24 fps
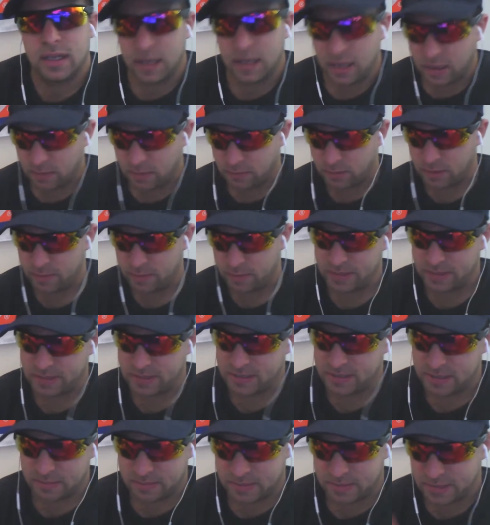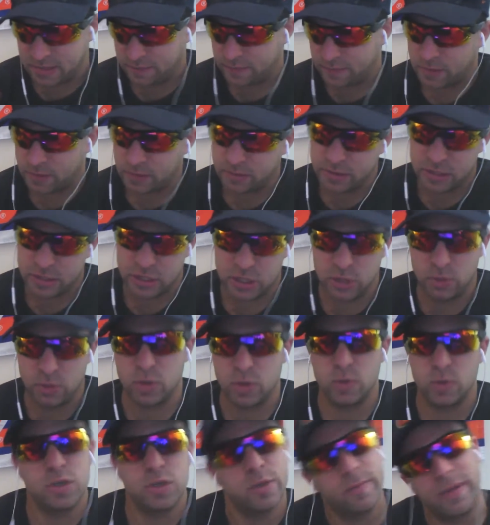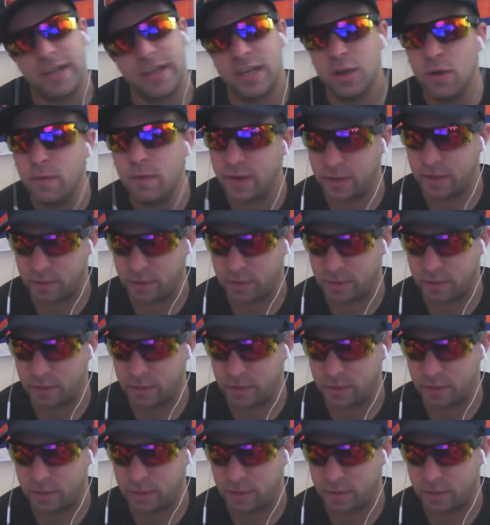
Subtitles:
that would have been some difficult doo-doo to maneuver